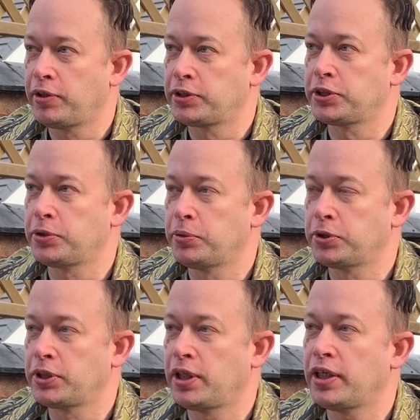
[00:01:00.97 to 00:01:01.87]
to
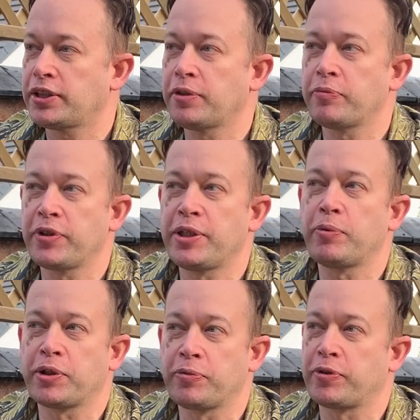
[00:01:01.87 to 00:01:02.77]
source, I don't really
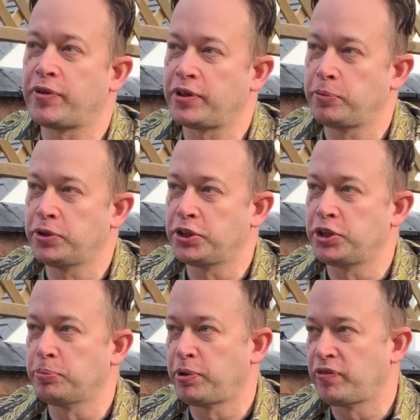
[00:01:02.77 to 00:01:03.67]
want to run around the woods and
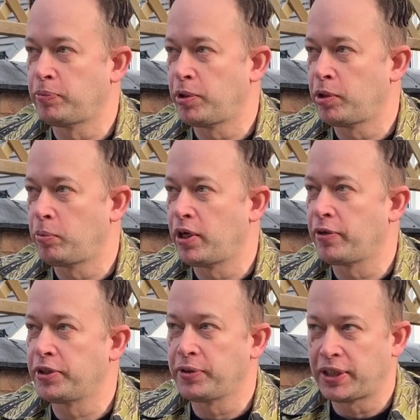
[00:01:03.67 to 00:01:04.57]
jump over barbed wire
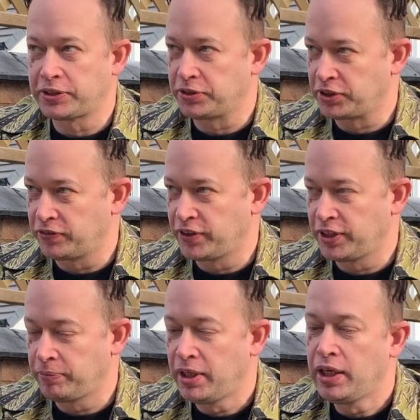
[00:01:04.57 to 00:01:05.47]
and do that sort of stuff in
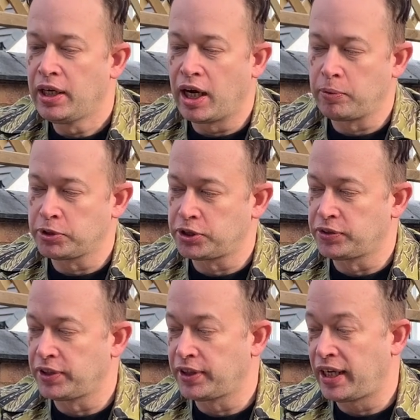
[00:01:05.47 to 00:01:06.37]
them. I want
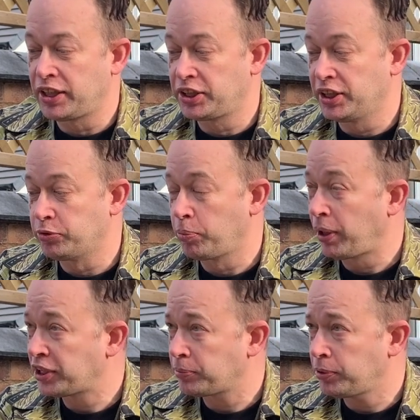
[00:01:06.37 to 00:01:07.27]
something that actually is
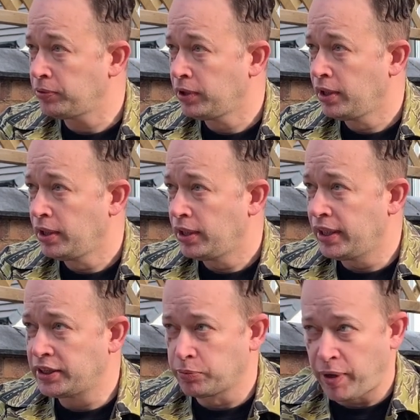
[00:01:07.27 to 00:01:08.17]
replaceable,
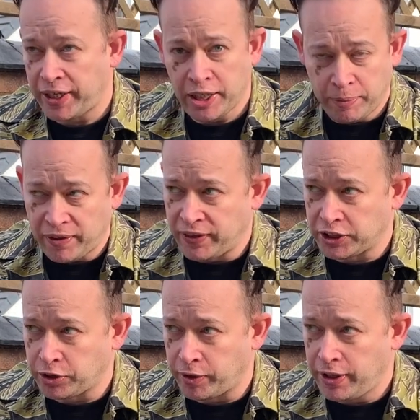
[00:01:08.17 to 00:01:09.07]
isn't wrecking a bit of
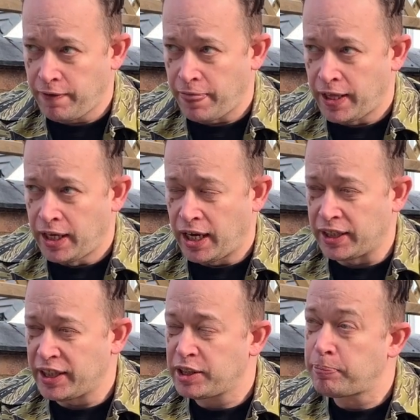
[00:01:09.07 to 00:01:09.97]
history, and I
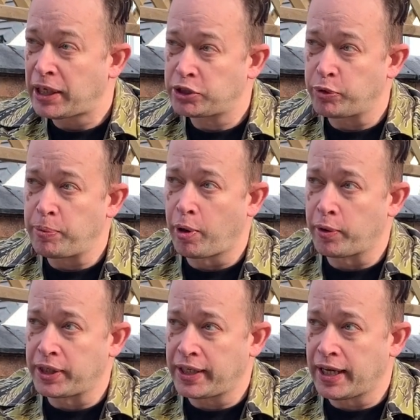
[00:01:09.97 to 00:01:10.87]
need the best repro
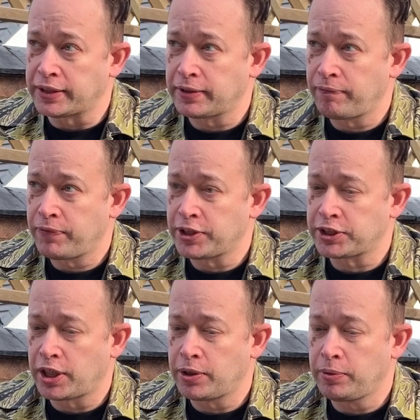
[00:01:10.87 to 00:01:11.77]
I can get.
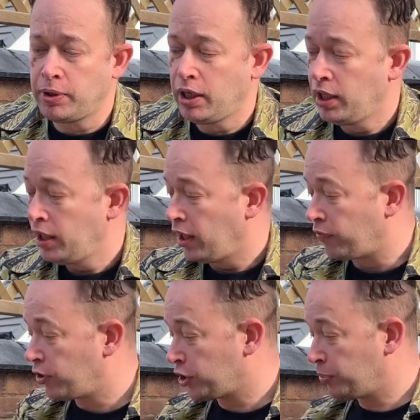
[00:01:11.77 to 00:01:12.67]
So I've
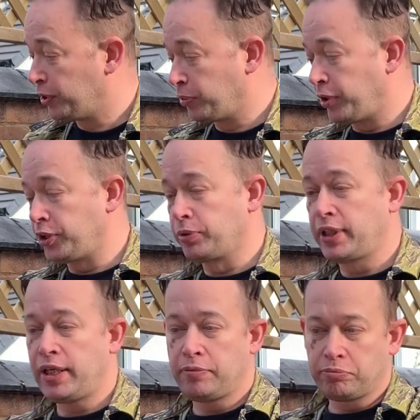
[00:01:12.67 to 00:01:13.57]
got some of this original
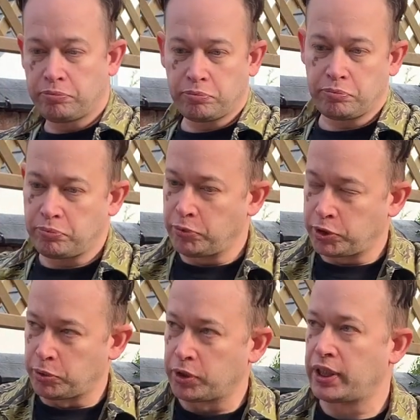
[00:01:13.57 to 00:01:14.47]
kit,
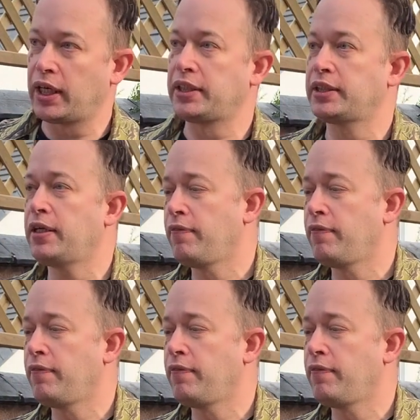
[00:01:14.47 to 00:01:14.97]
which we'll look at later,